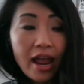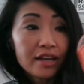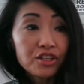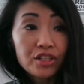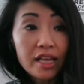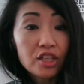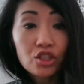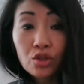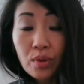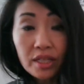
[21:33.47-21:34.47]
and just
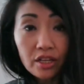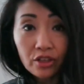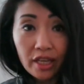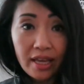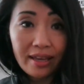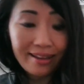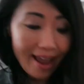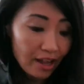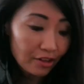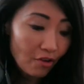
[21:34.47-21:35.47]
exquisite looking
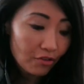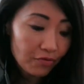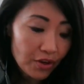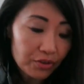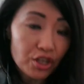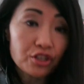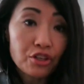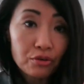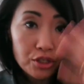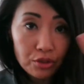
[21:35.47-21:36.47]
and feels
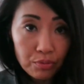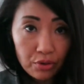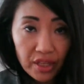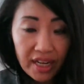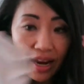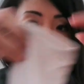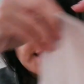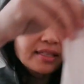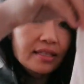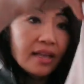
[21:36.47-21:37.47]
so smooth and
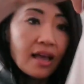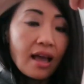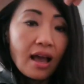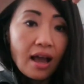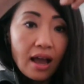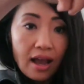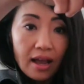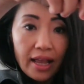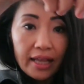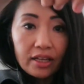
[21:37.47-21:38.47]
nice,
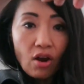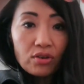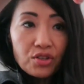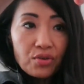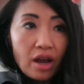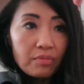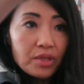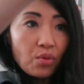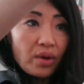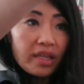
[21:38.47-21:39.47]
it also comes
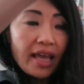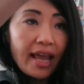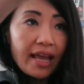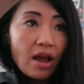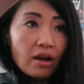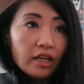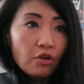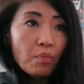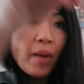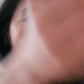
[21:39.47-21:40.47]
with a
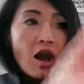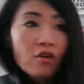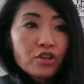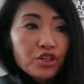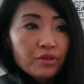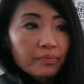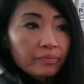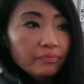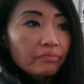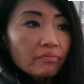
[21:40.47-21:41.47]
little pouch,
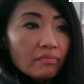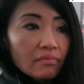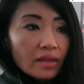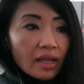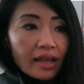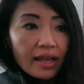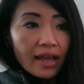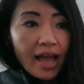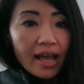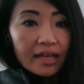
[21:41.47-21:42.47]

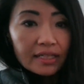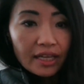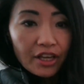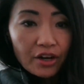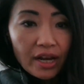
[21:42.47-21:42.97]
and here